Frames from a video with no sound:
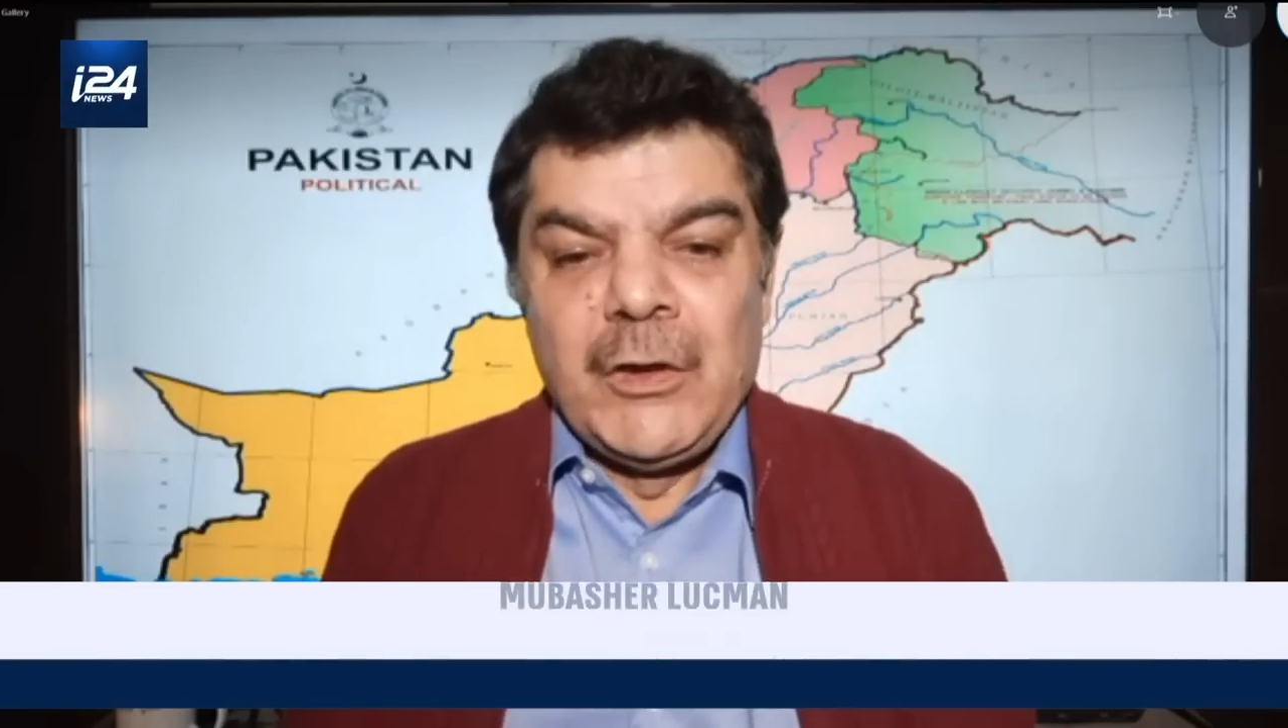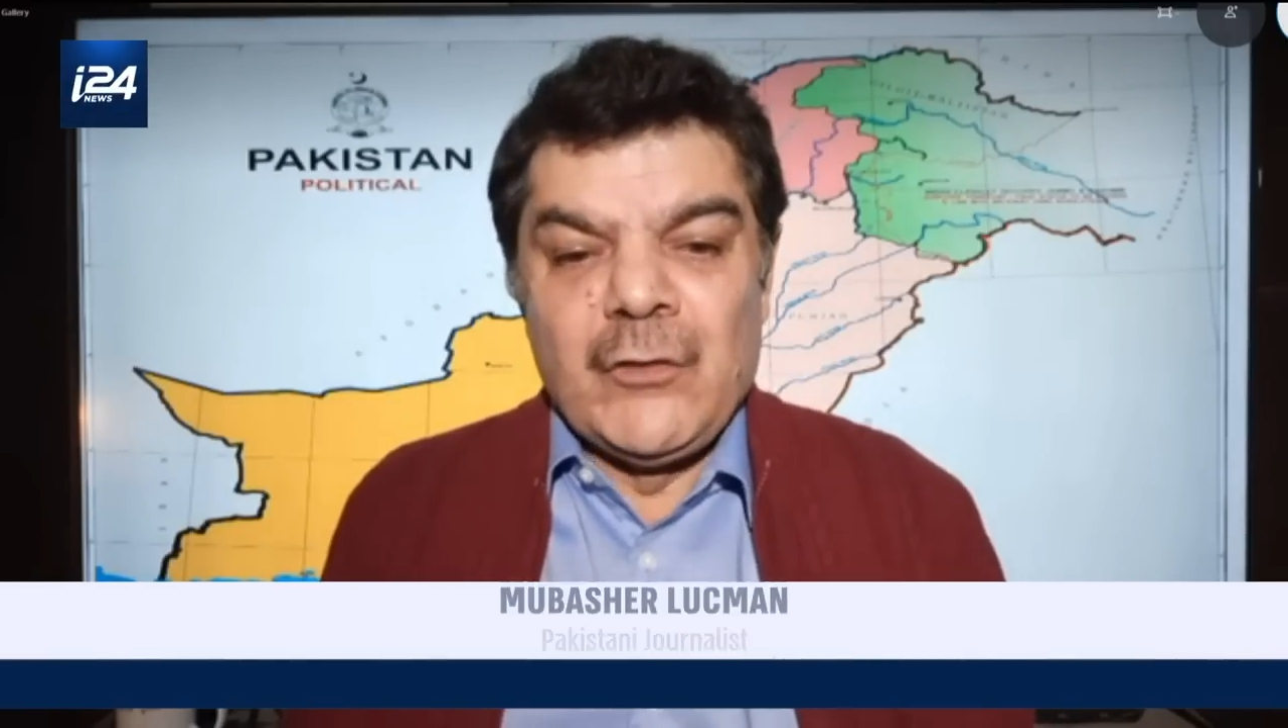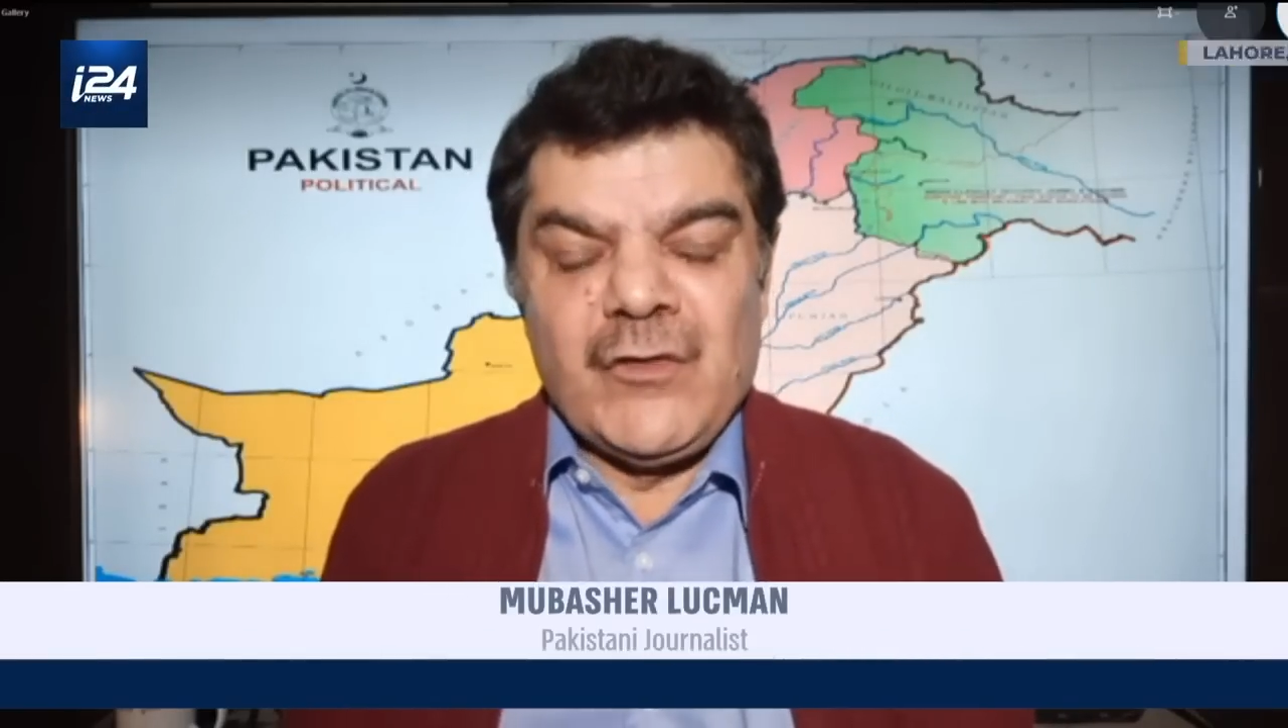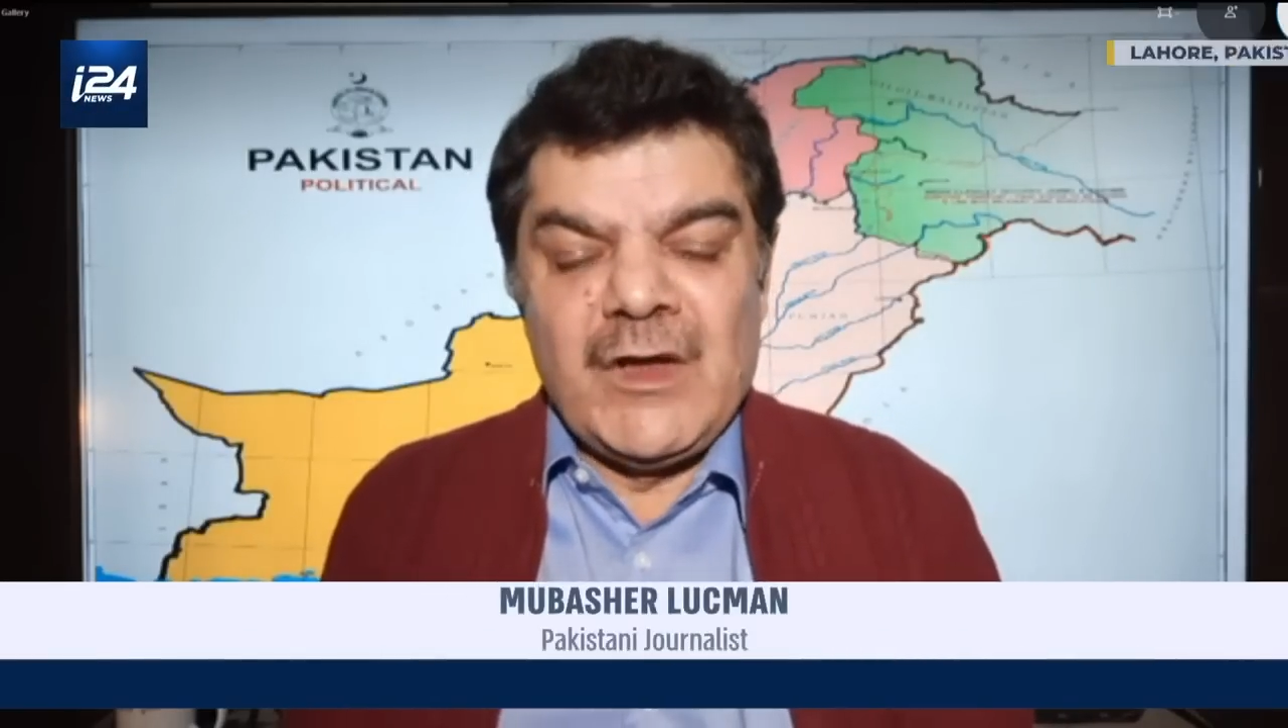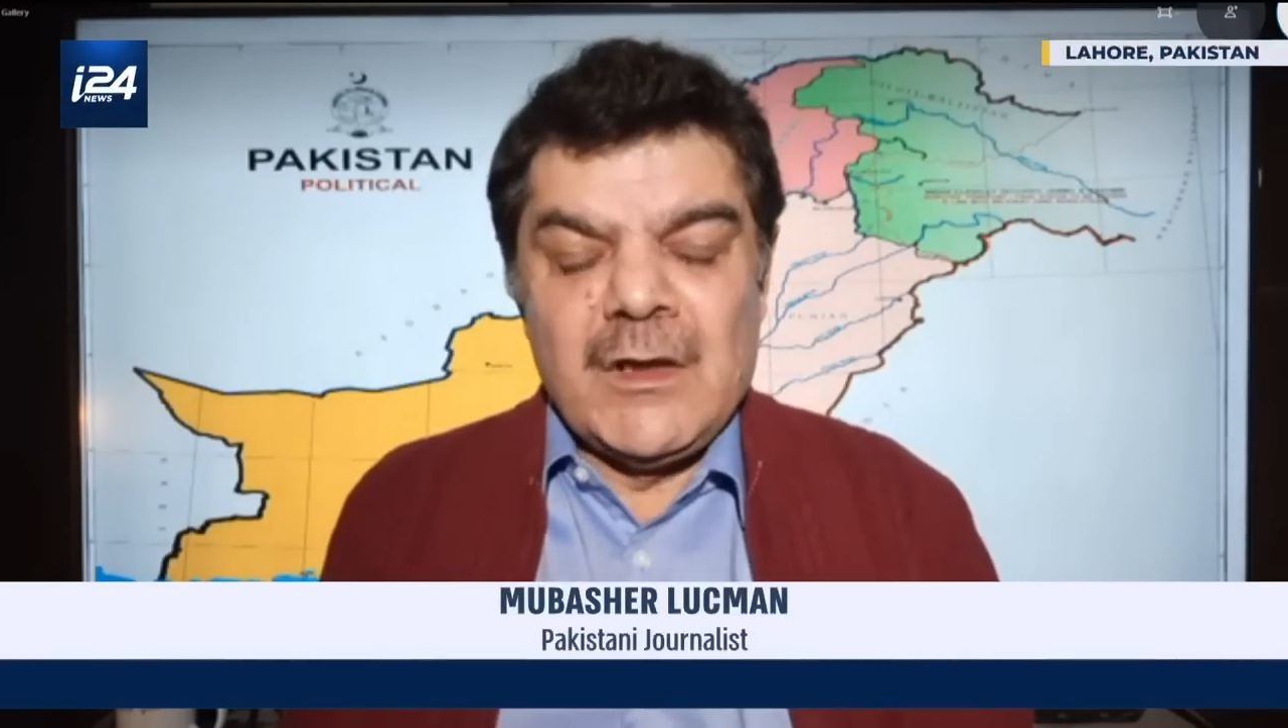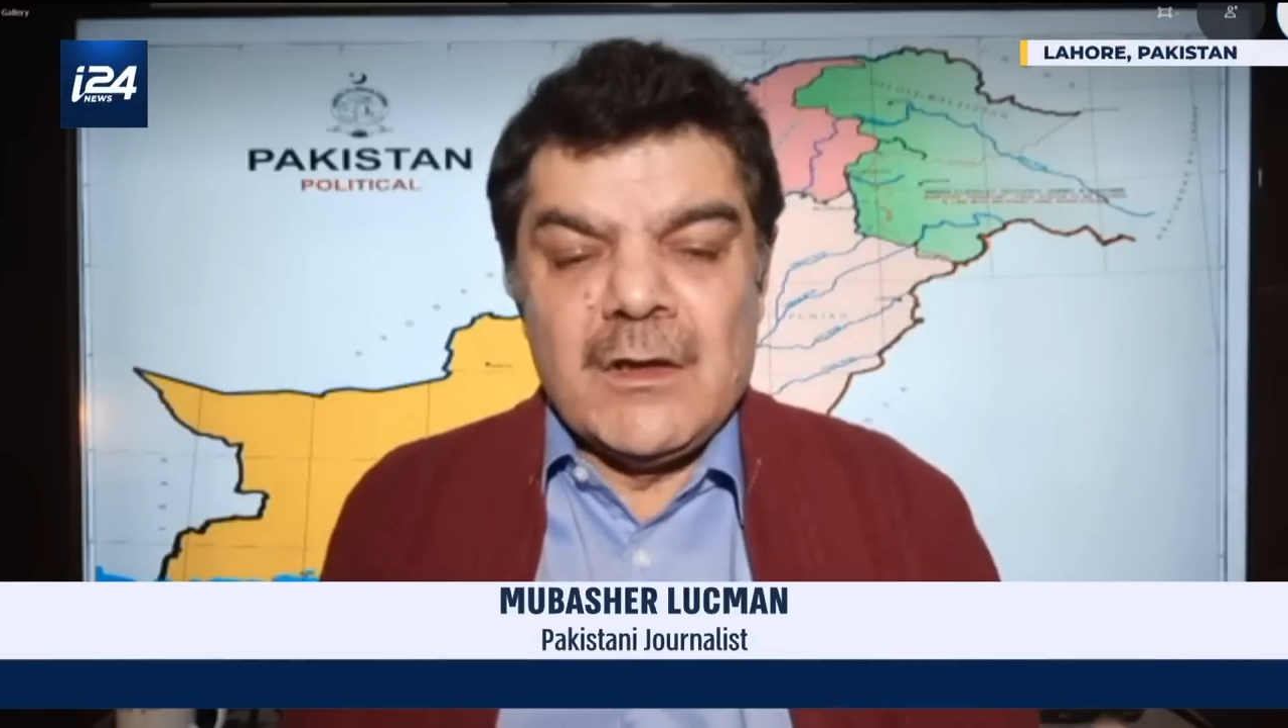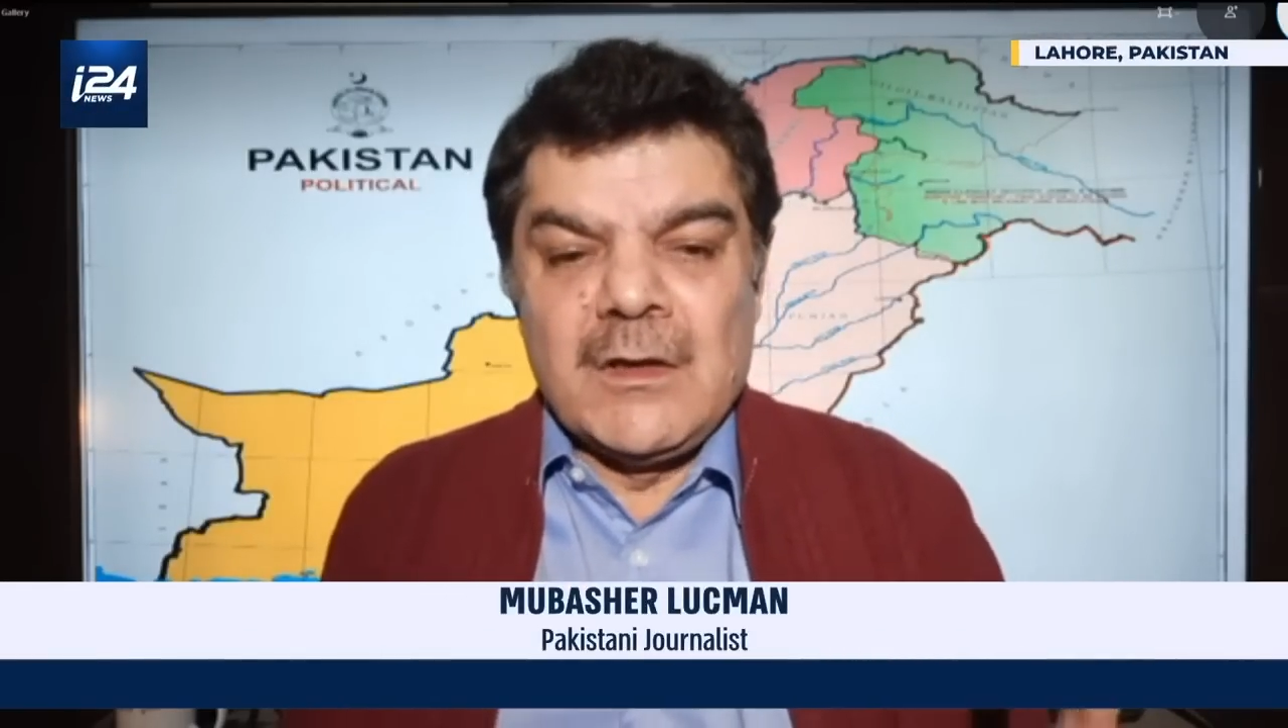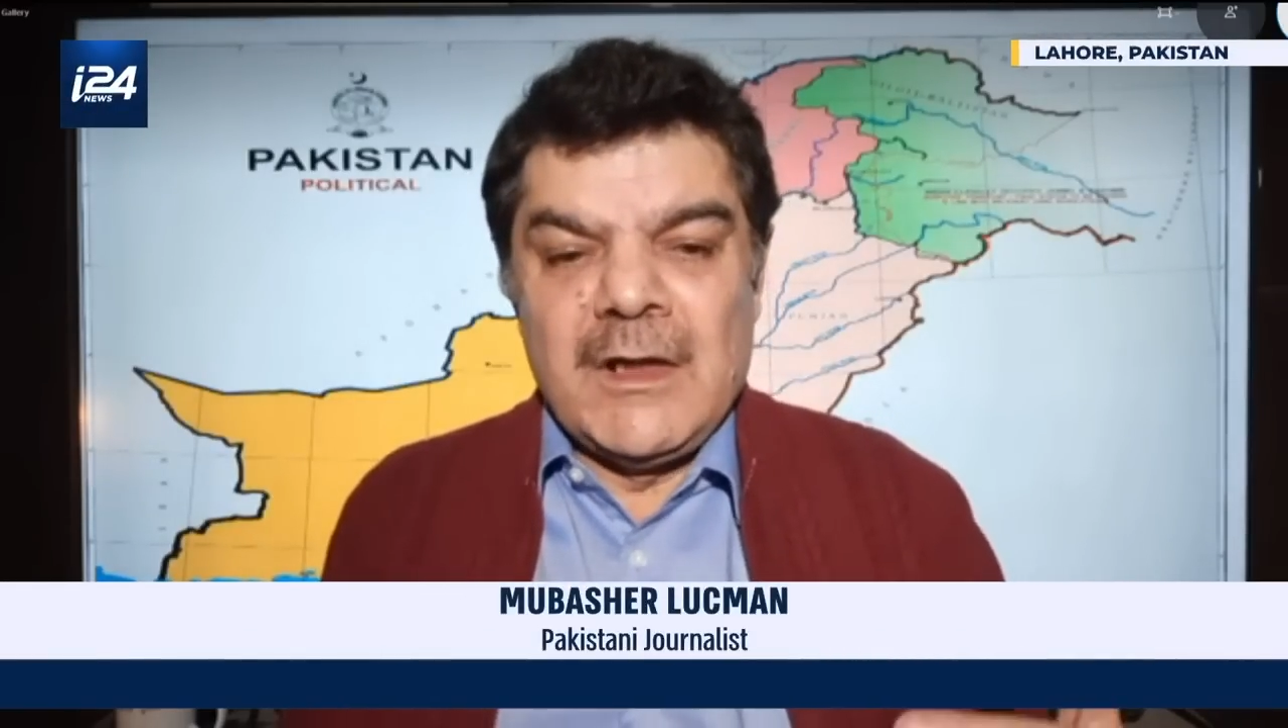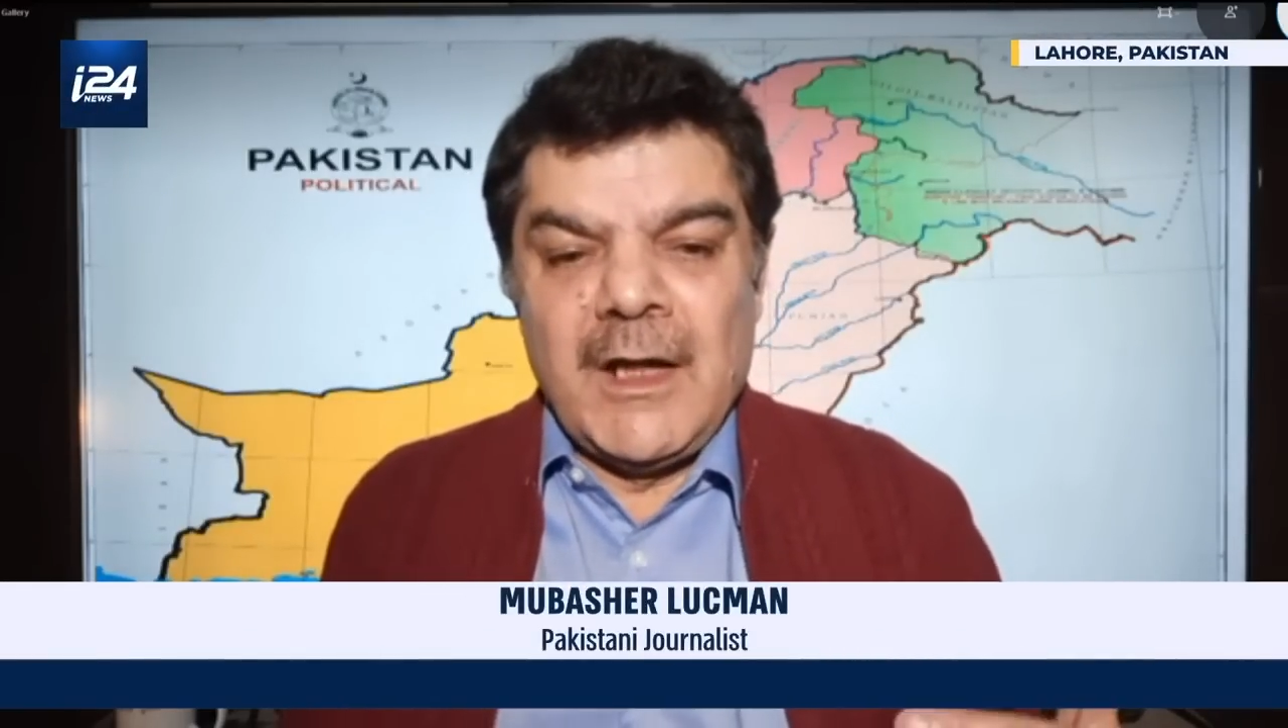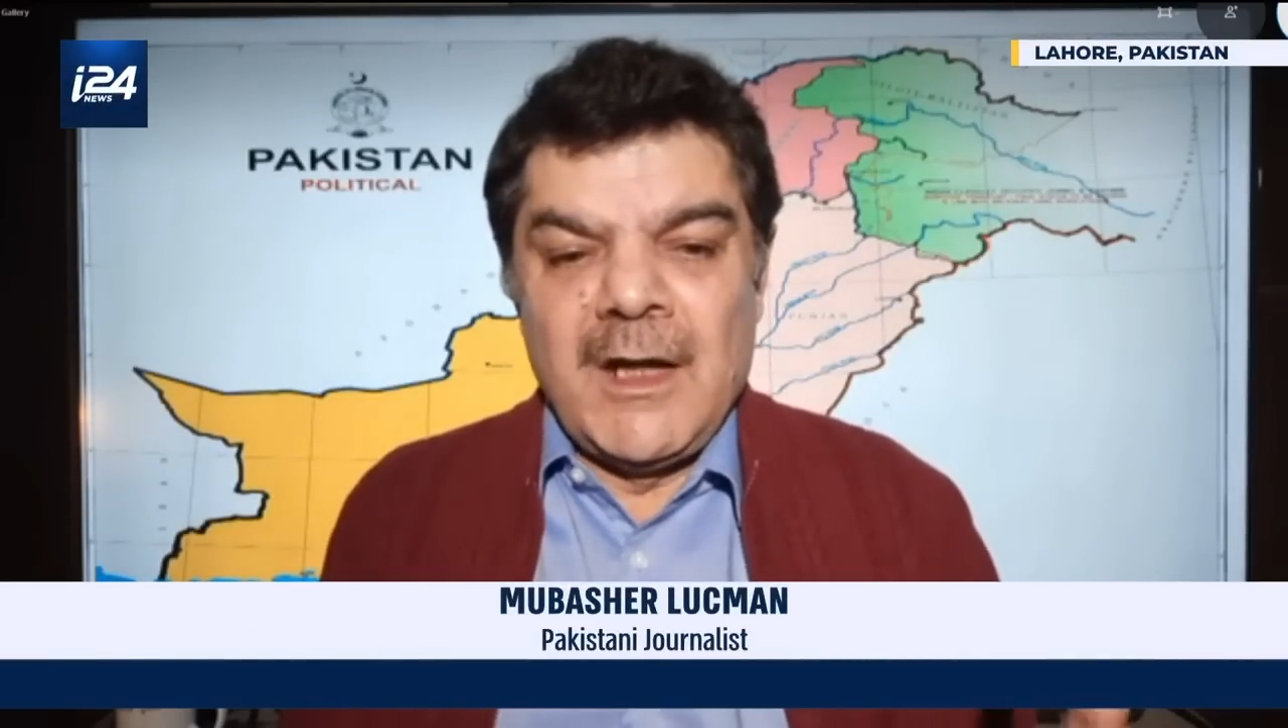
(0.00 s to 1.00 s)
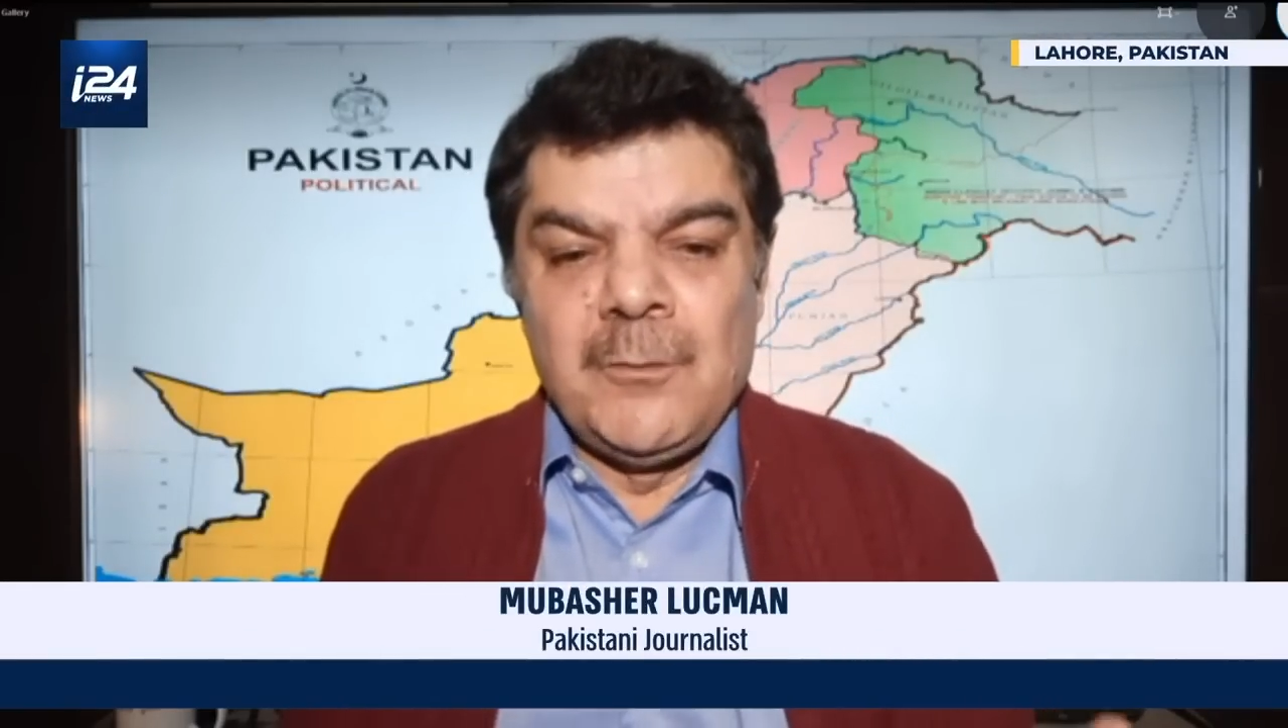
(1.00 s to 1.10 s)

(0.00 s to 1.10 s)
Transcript: You see, the